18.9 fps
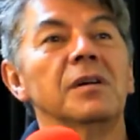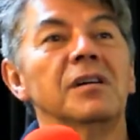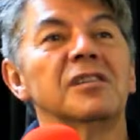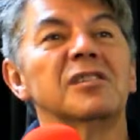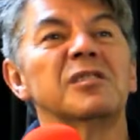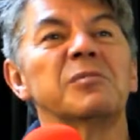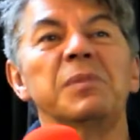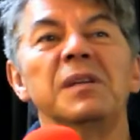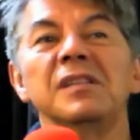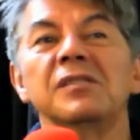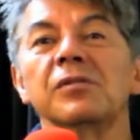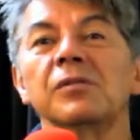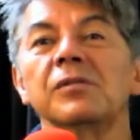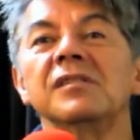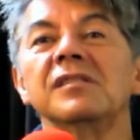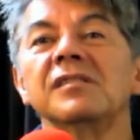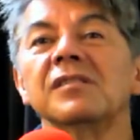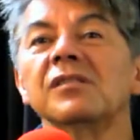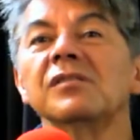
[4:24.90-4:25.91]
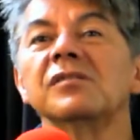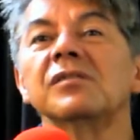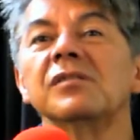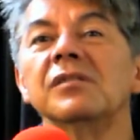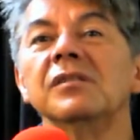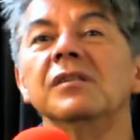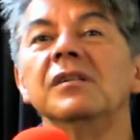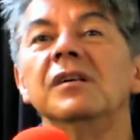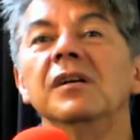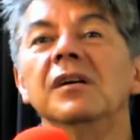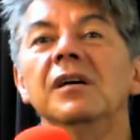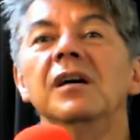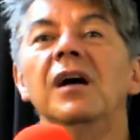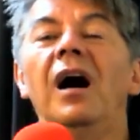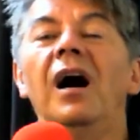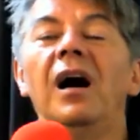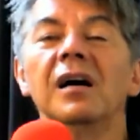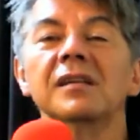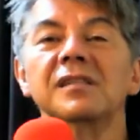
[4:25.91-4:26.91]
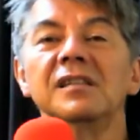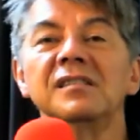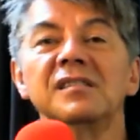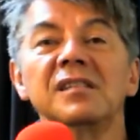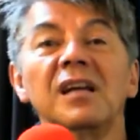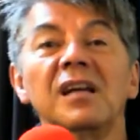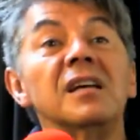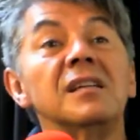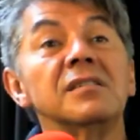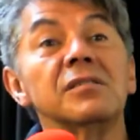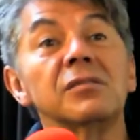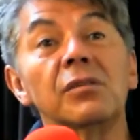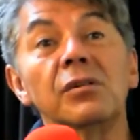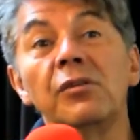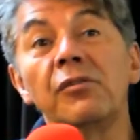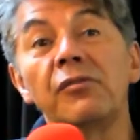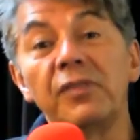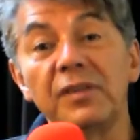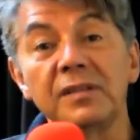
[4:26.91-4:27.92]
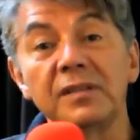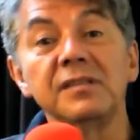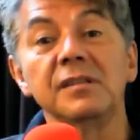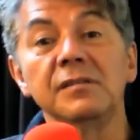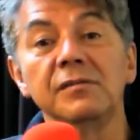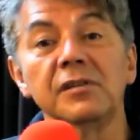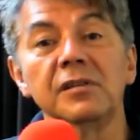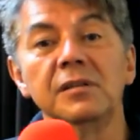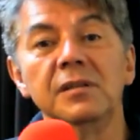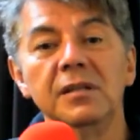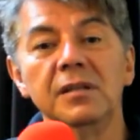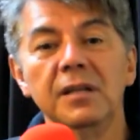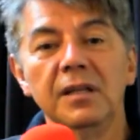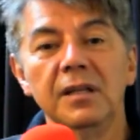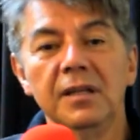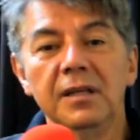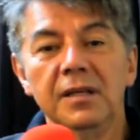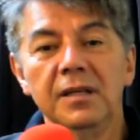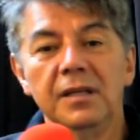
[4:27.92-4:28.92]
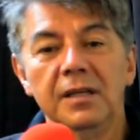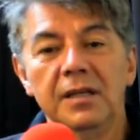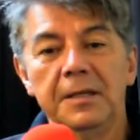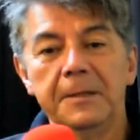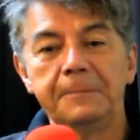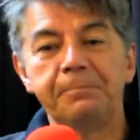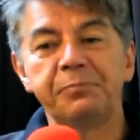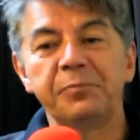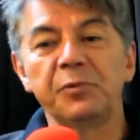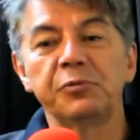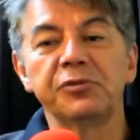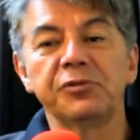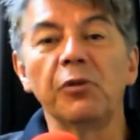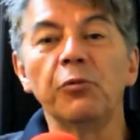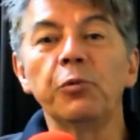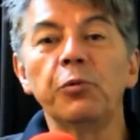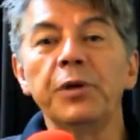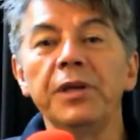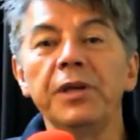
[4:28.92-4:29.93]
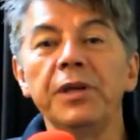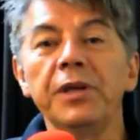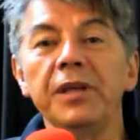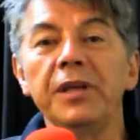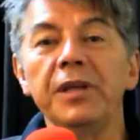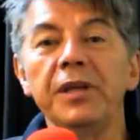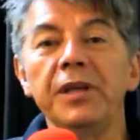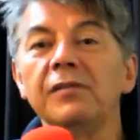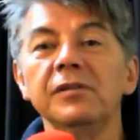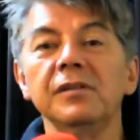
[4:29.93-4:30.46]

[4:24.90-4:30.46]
Space Renaissance Art and Science Festival. So we have,